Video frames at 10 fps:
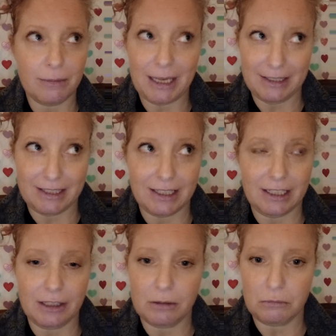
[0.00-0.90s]
I see
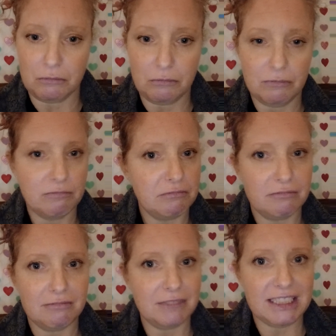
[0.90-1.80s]
you,
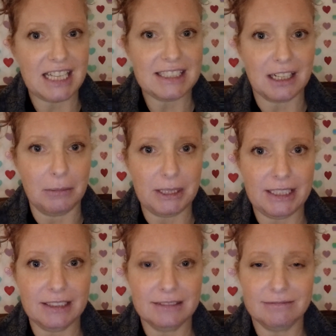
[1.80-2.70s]
but that's not
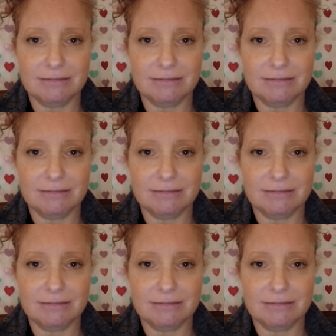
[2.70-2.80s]
me.